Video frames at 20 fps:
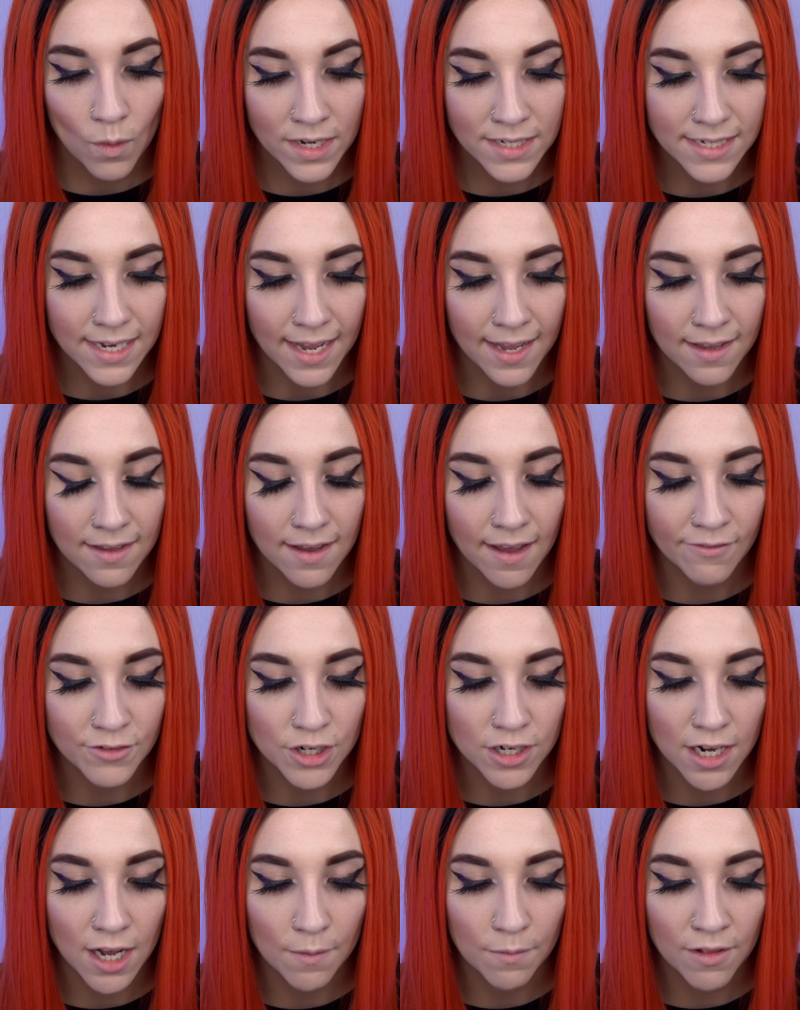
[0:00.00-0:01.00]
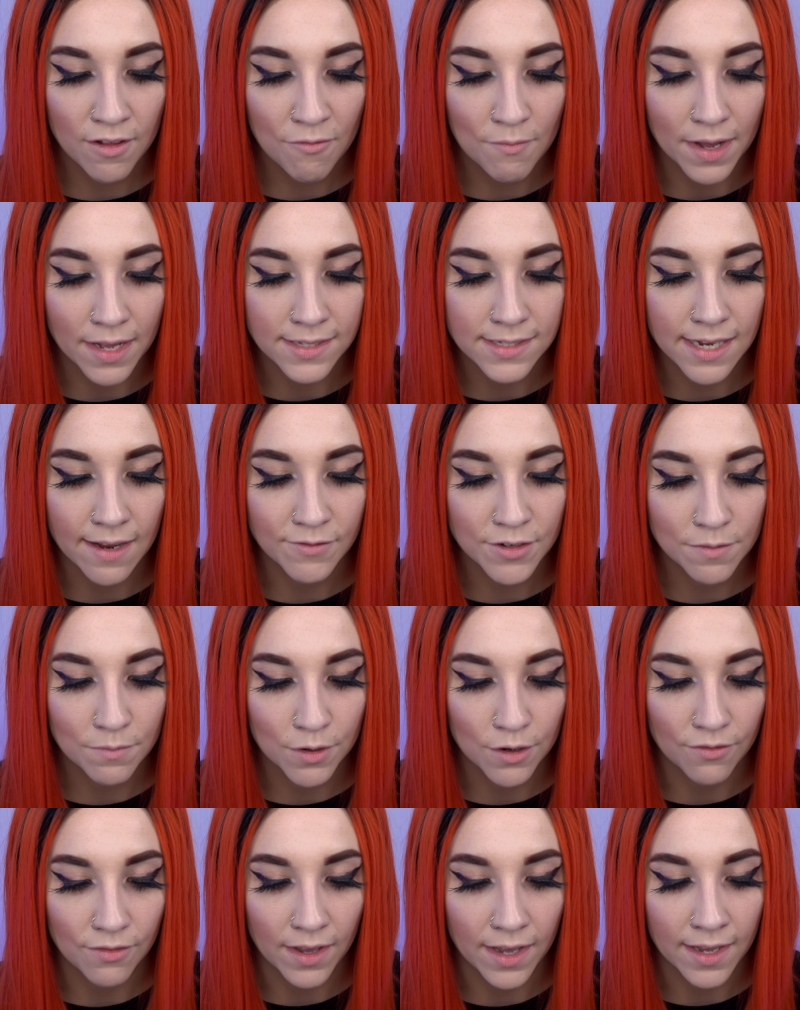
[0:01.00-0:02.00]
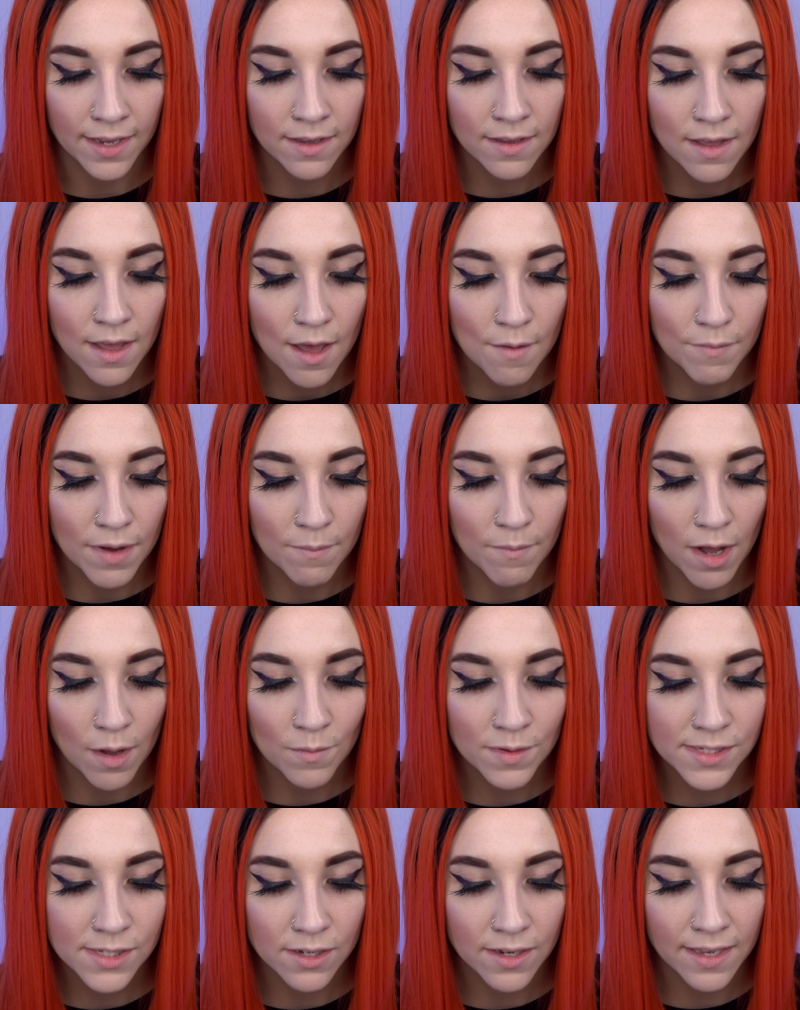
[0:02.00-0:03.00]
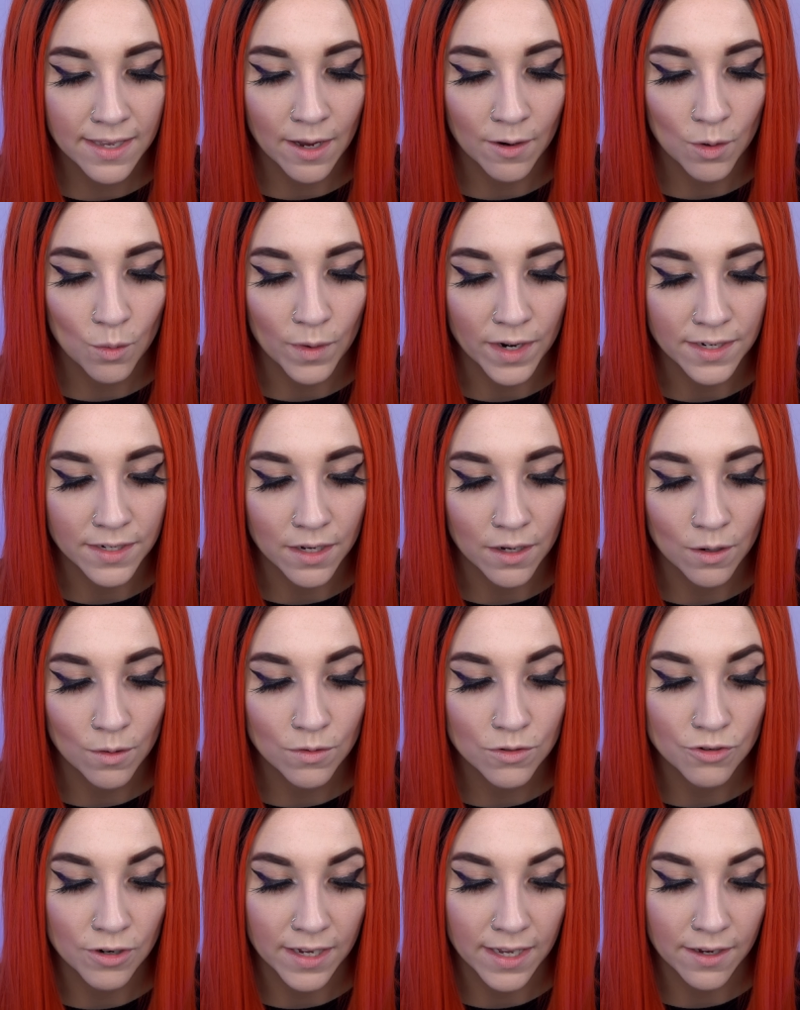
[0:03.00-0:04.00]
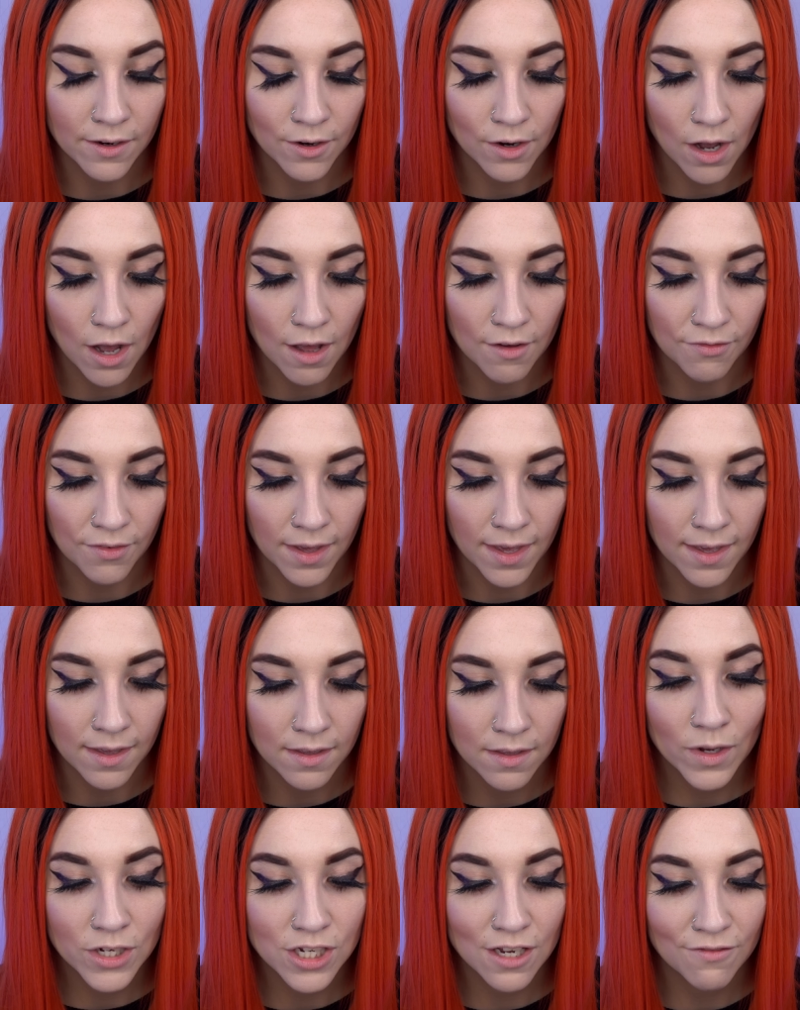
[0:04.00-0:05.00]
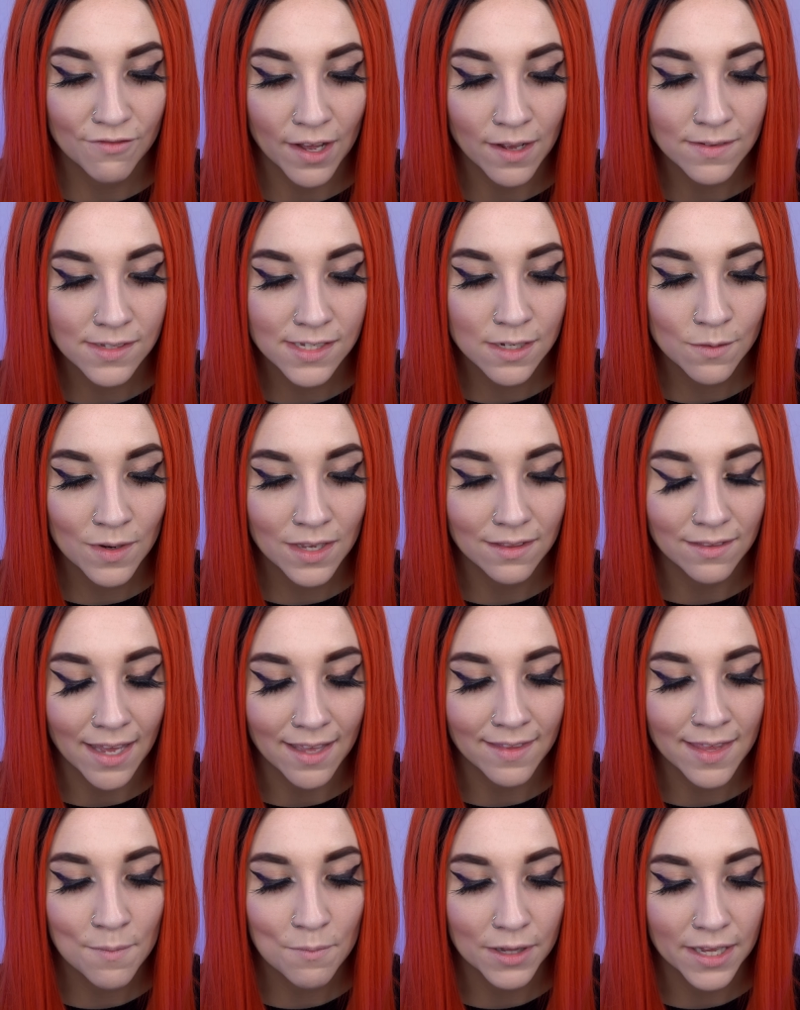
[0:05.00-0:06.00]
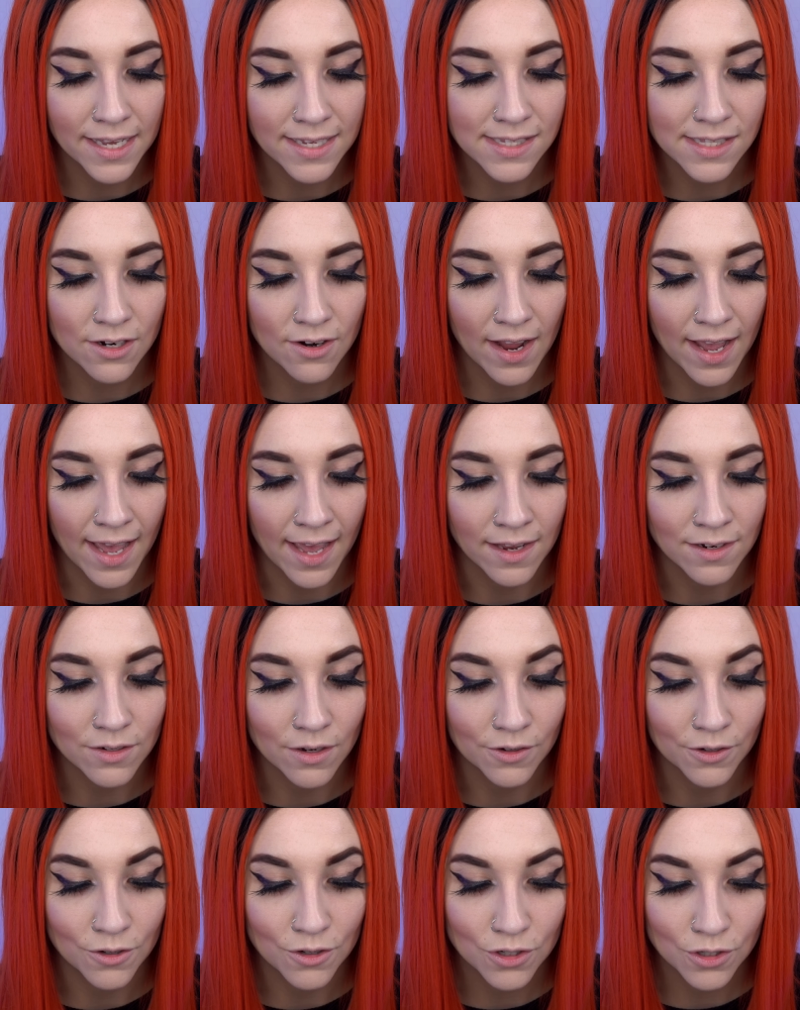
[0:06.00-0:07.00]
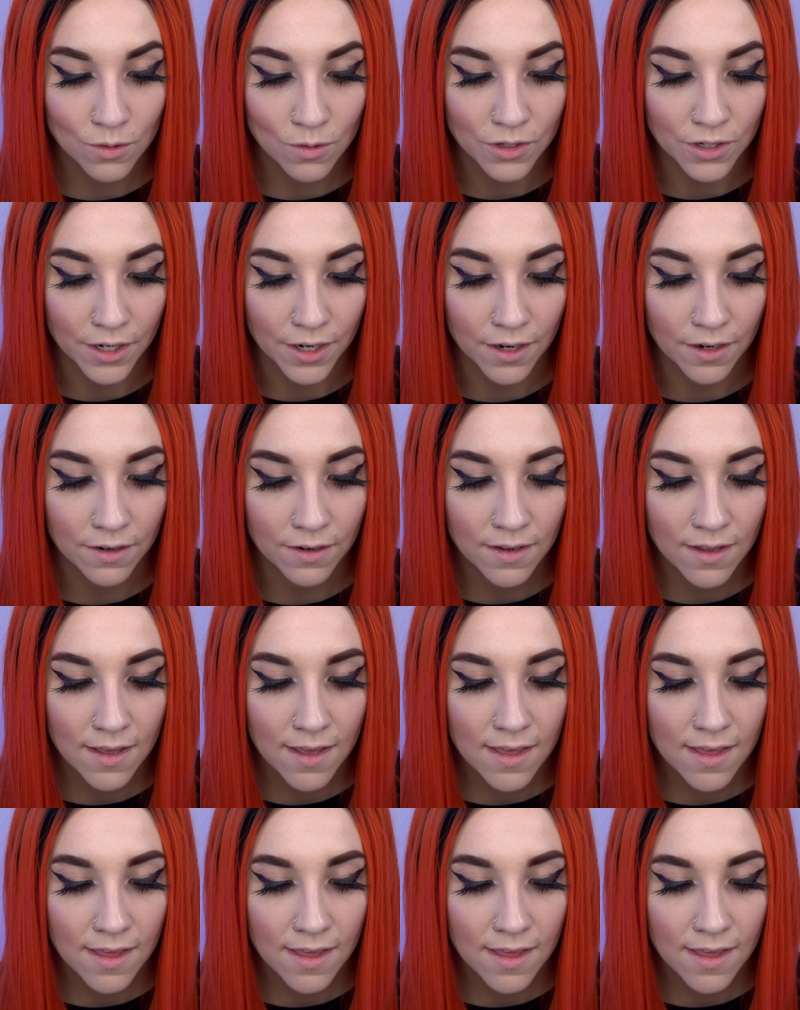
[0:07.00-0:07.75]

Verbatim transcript: One day, after a couple of months after moving, my mom was looking out a window drinking her coffee when she felt someone lightly place their hand on her shoulder.